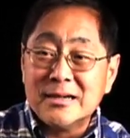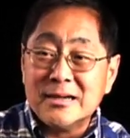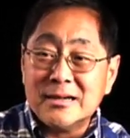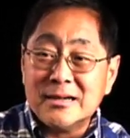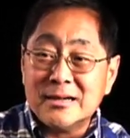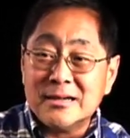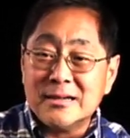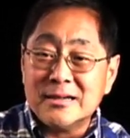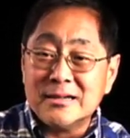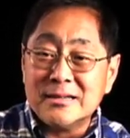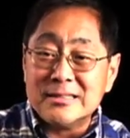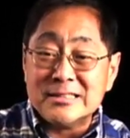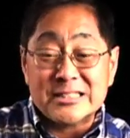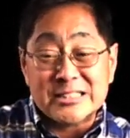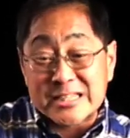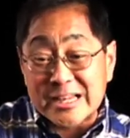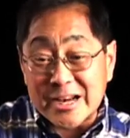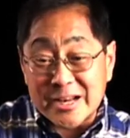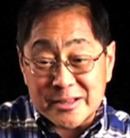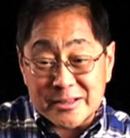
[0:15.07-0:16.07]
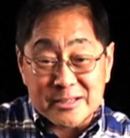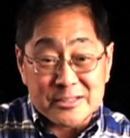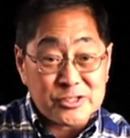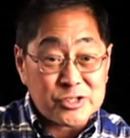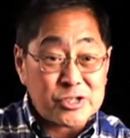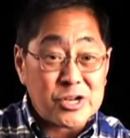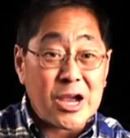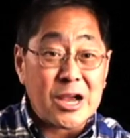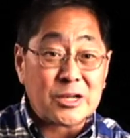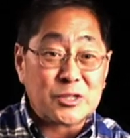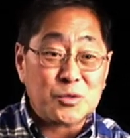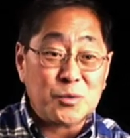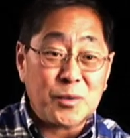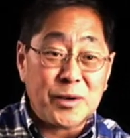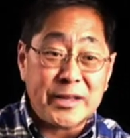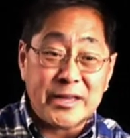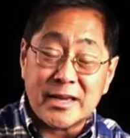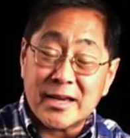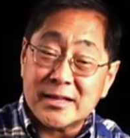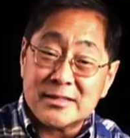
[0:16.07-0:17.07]
instead of the stock
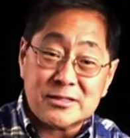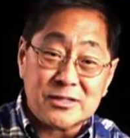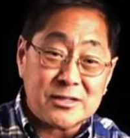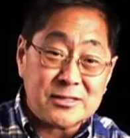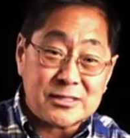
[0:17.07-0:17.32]
28s